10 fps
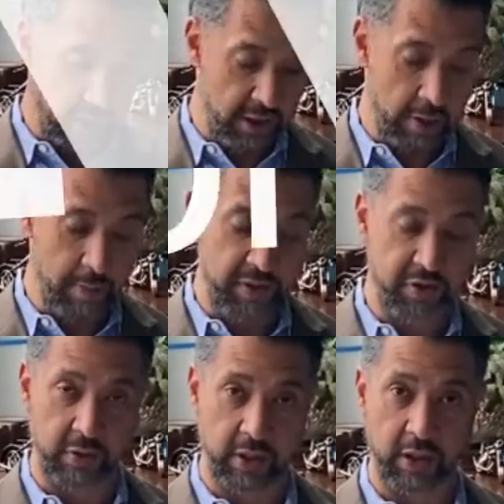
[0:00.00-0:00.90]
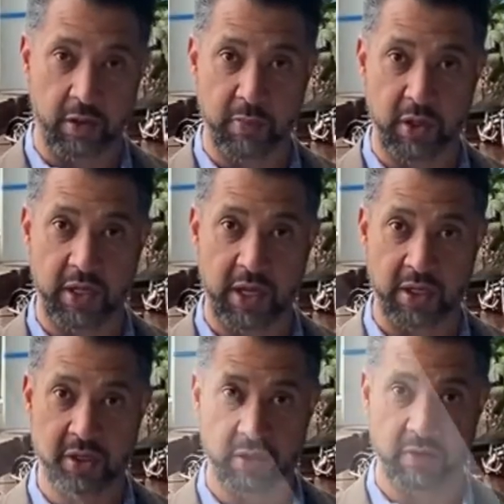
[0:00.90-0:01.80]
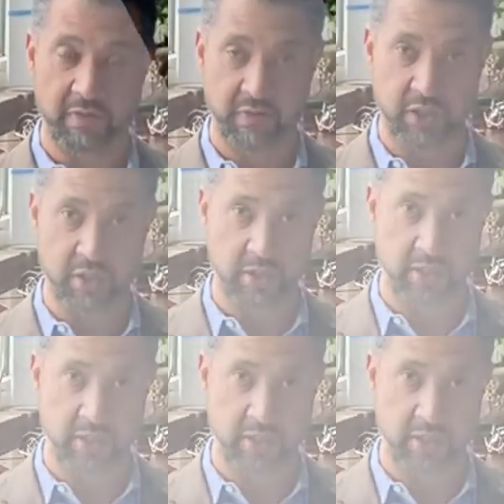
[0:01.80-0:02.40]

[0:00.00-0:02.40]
Number 3, communication, vision,